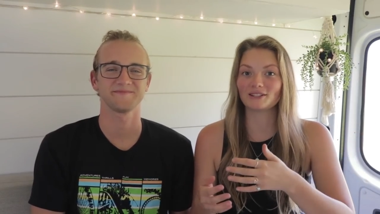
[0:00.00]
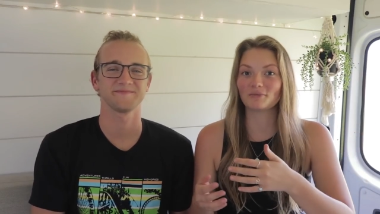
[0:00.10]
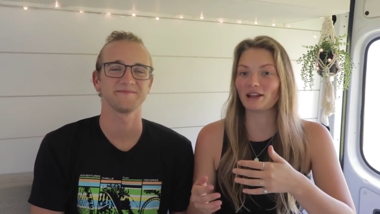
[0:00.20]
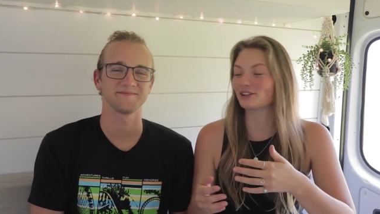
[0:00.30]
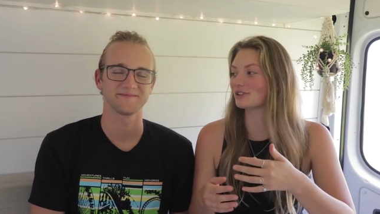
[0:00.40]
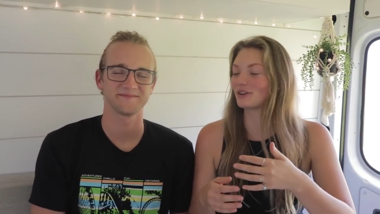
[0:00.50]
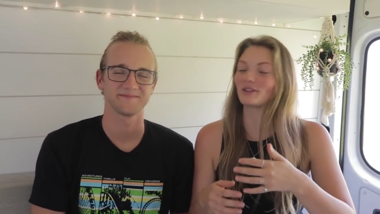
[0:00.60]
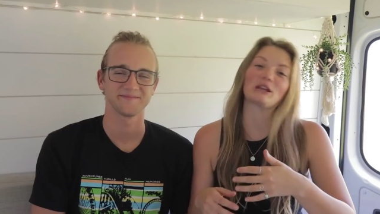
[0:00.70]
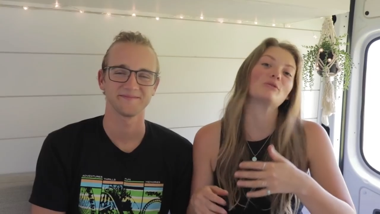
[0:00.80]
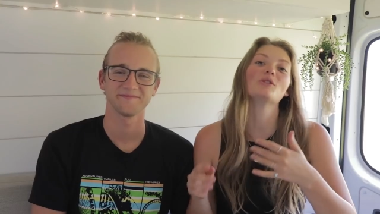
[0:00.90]
Speaker 1: need to make
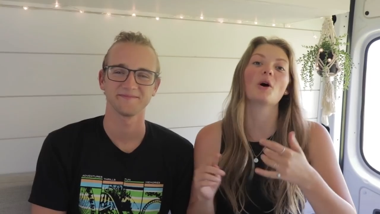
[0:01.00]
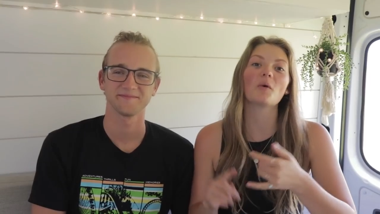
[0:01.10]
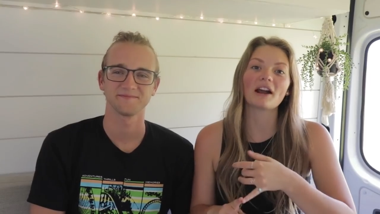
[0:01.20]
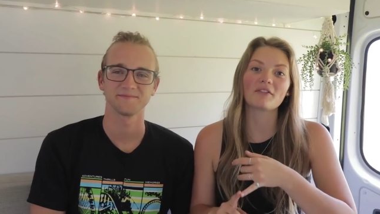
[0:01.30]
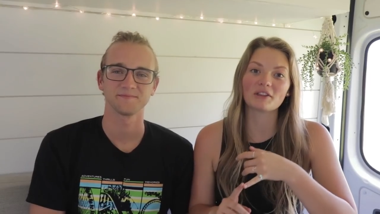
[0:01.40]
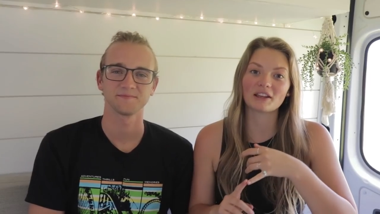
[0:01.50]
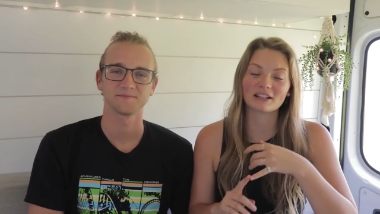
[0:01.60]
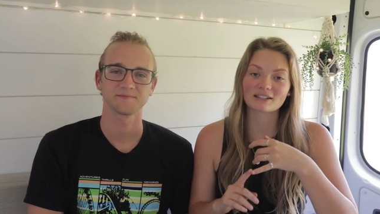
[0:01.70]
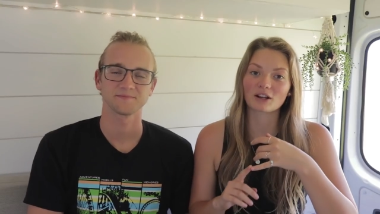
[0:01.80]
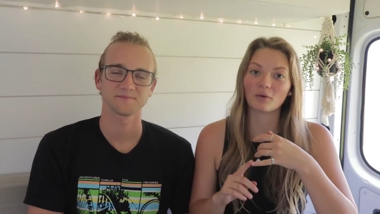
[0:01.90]
sure that you know where
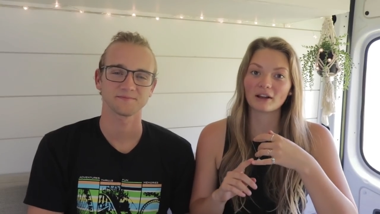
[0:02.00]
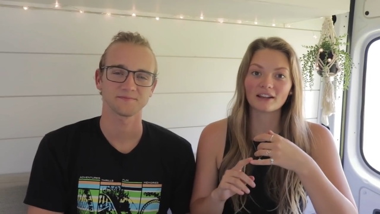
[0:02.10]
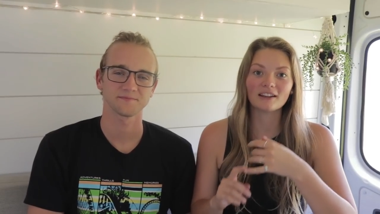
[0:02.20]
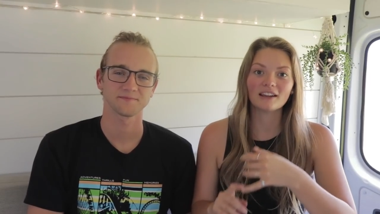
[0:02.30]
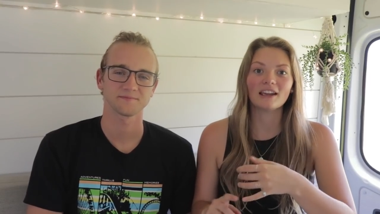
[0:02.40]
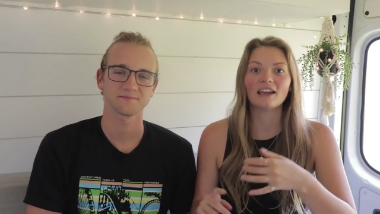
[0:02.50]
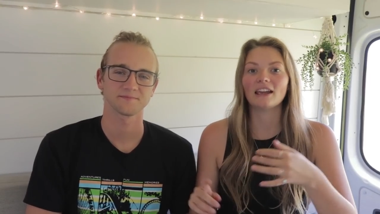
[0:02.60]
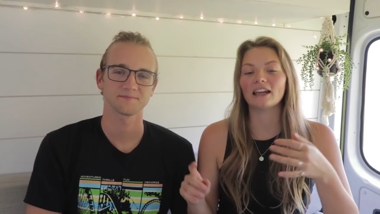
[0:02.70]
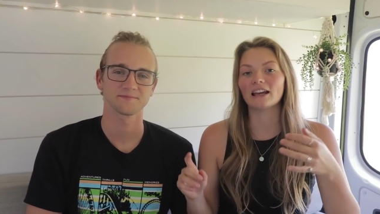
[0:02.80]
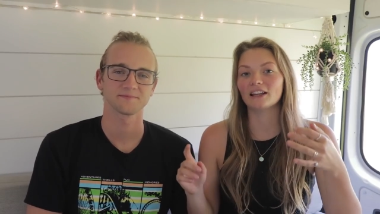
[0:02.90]
everything is going
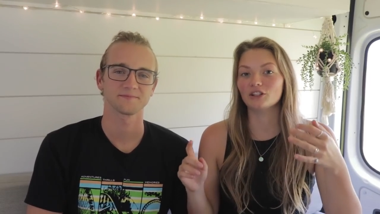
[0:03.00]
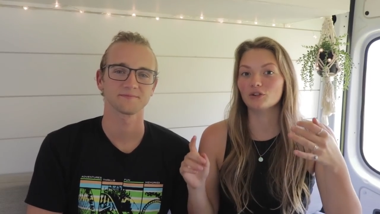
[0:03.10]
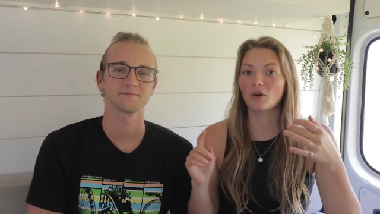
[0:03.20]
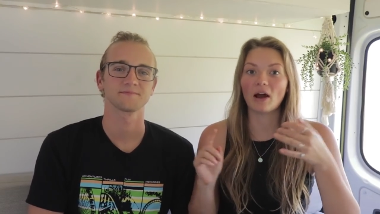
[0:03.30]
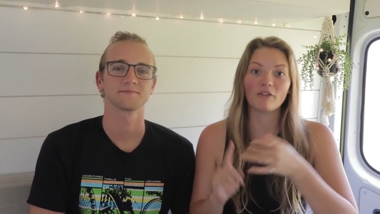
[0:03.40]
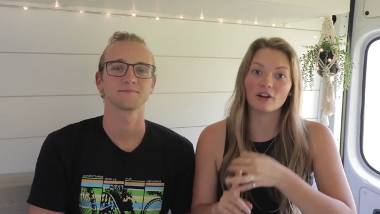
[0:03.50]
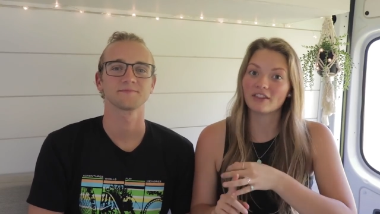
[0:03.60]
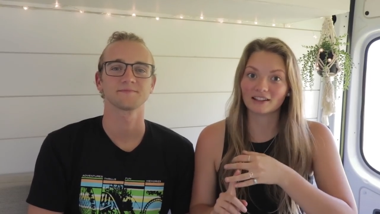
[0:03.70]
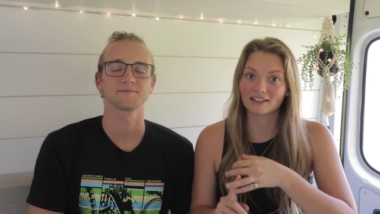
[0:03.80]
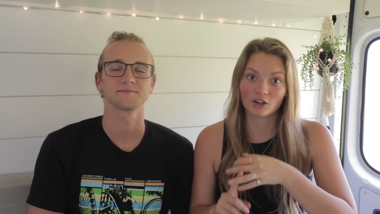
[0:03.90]
and you know
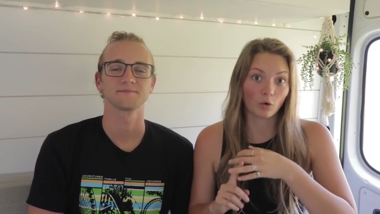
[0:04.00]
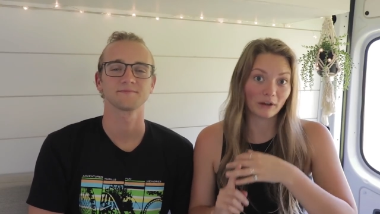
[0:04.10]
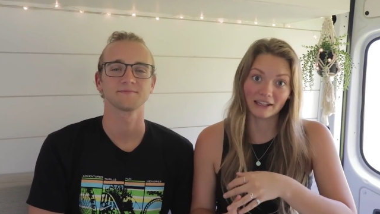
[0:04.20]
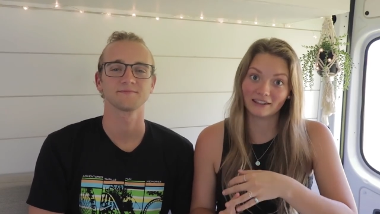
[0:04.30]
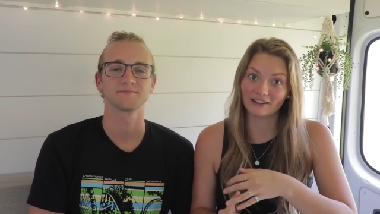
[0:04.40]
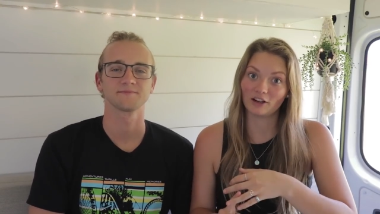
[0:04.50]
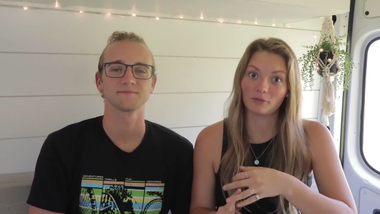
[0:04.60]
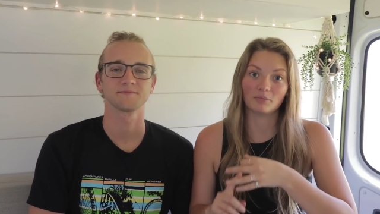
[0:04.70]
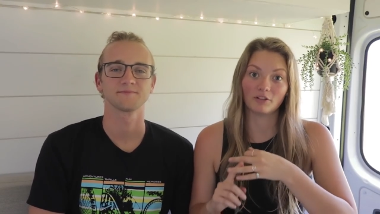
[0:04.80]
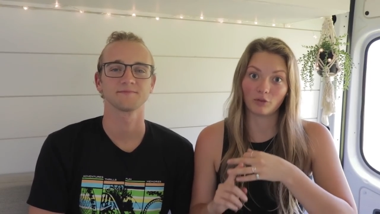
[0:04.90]
everything that's going in
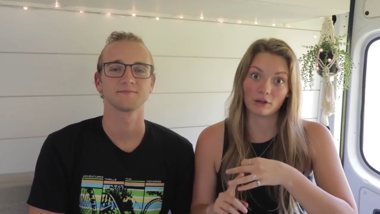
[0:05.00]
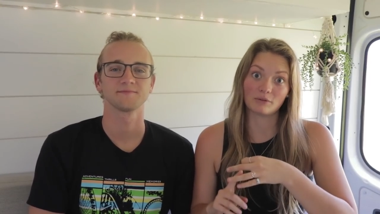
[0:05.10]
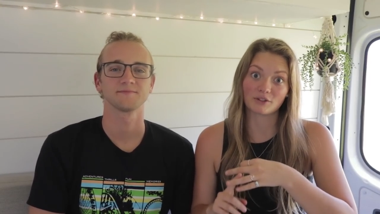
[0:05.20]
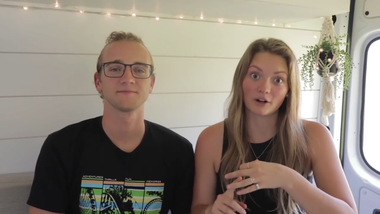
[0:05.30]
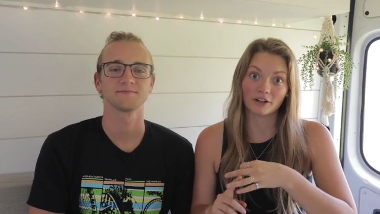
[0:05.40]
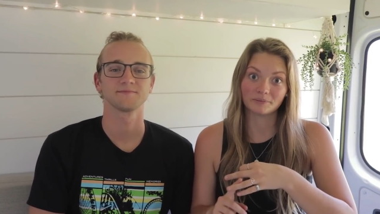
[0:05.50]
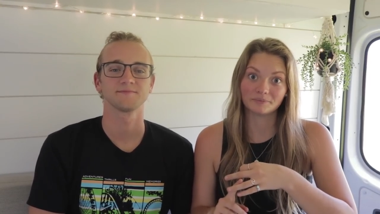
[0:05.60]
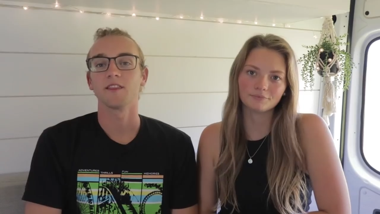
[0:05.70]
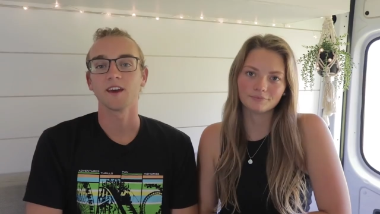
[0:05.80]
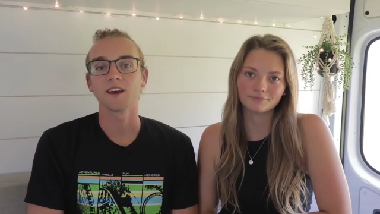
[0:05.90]
there before you start.
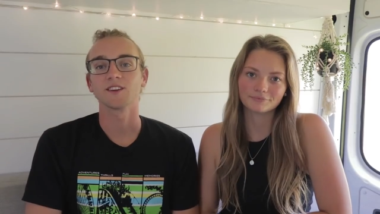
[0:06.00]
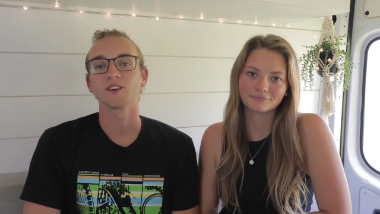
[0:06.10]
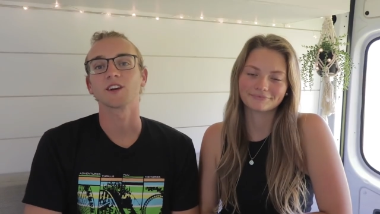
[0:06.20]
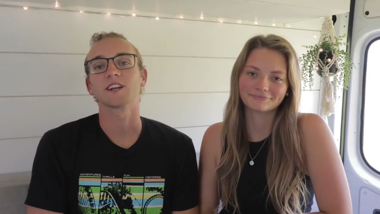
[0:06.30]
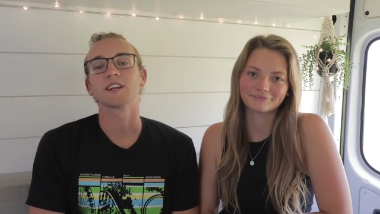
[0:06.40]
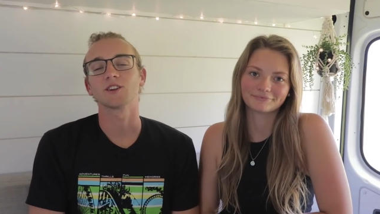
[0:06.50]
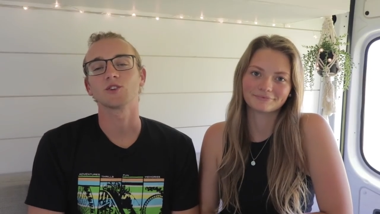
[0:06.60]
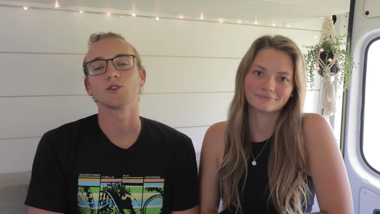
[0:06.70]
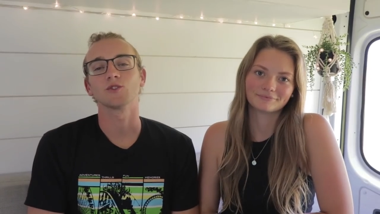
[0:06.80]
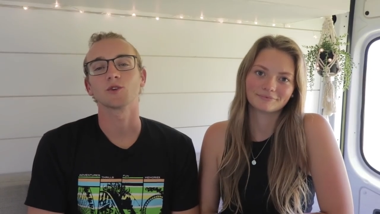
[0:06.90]
Speaker 2: Then you're gonna need
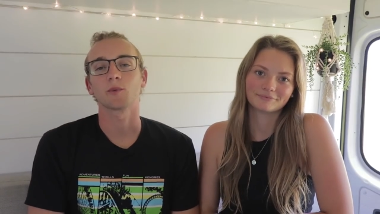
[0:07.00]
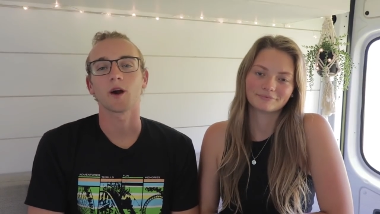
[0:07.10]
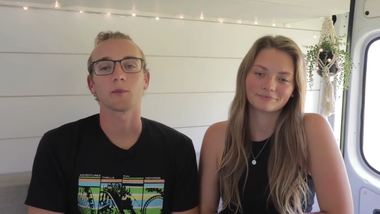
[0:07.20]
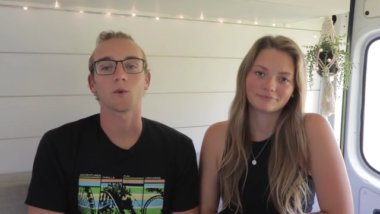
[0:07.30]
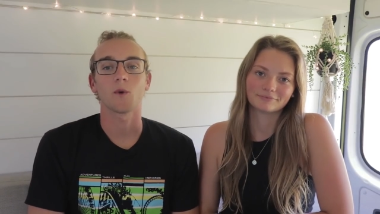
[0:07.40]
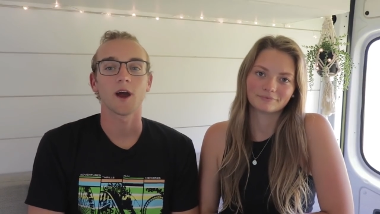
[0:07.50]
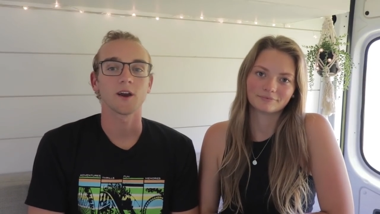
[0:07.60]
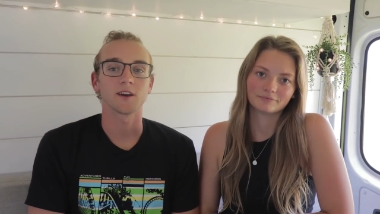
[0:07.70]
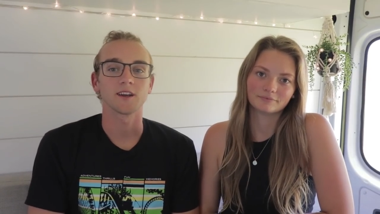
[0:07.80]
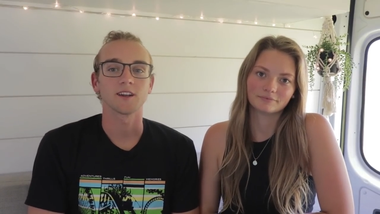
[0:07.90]
to choose your proper
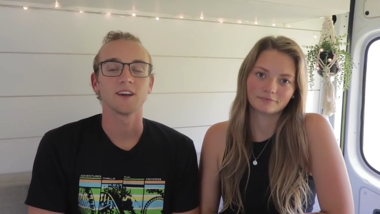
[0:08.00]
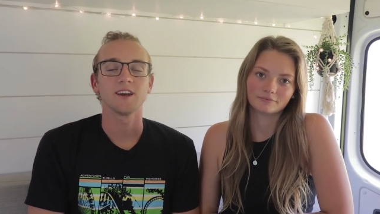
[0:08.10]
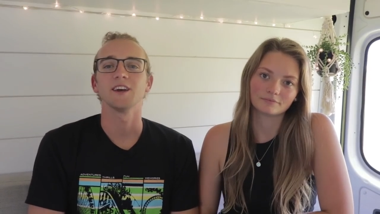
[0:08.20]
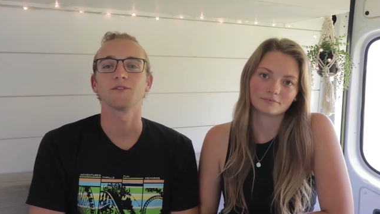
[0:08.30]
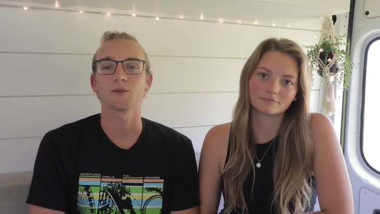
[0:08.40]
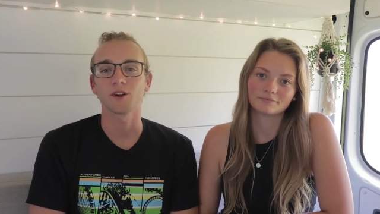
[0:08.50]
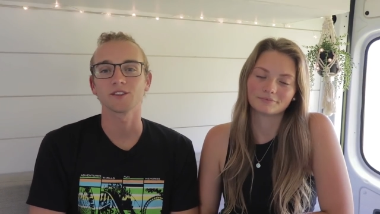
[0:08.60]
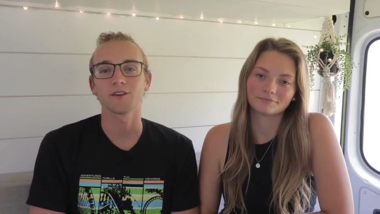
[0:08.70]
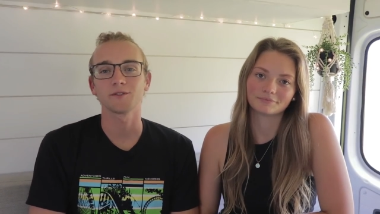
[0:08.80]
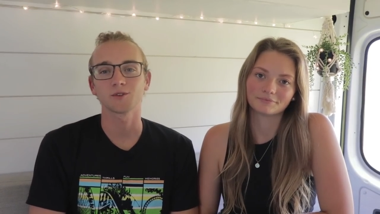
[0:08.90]
wiring. If it
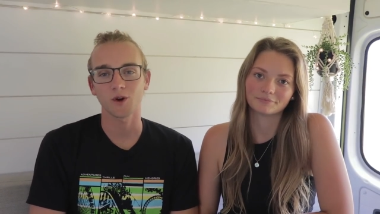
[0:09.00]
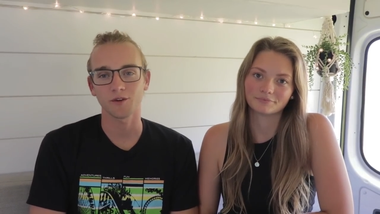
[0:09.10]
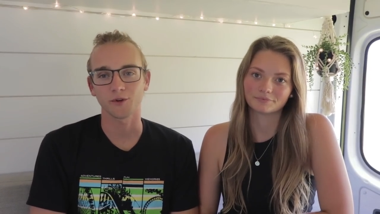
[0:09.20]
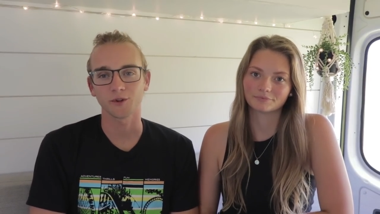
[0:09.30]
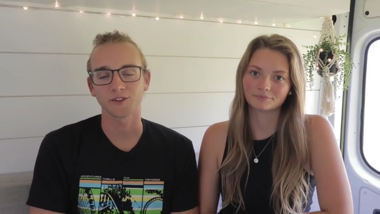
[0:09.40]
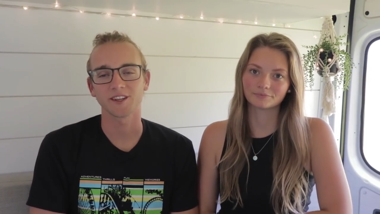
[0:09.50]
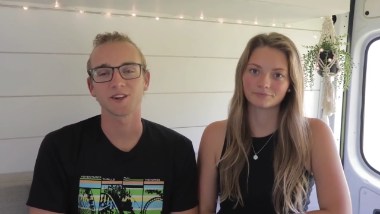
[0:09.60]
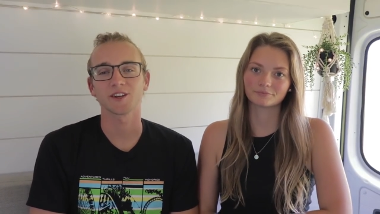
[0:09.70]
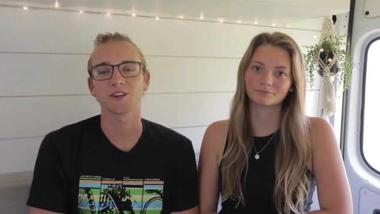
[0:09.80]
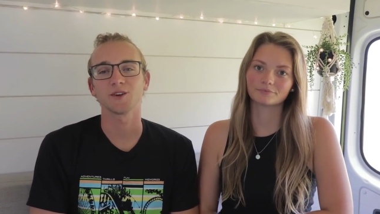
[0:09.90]
runs off a 12 volt,
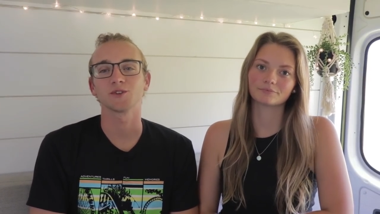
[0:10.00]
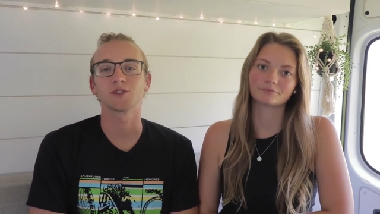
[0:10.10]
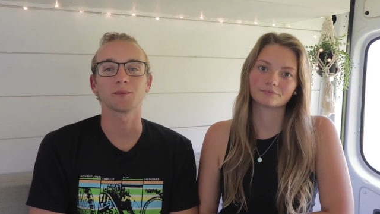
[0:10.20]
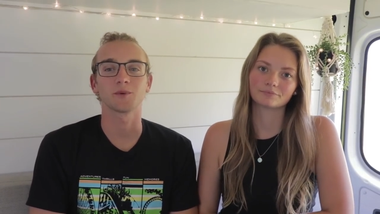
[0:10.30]
then you're gonna use your